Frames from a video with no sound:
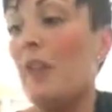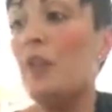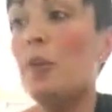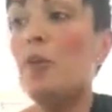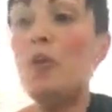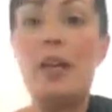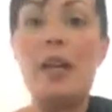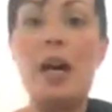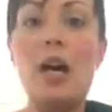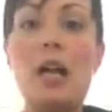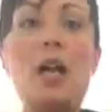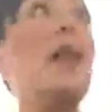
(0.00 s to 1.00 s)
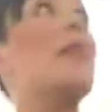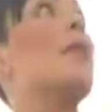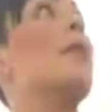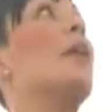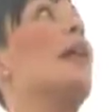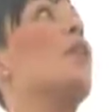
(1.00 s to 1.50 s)
if you were doing a colour like the
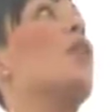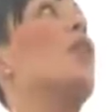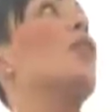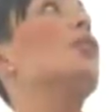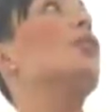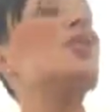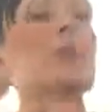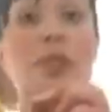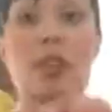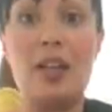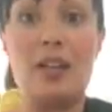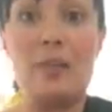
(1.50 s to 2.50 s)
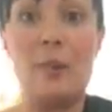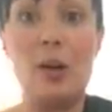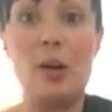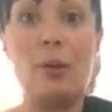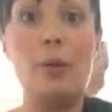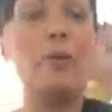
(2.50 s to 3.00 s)
one I've got on, you just wanted that
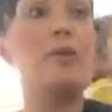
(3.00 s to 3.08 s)
sparkle in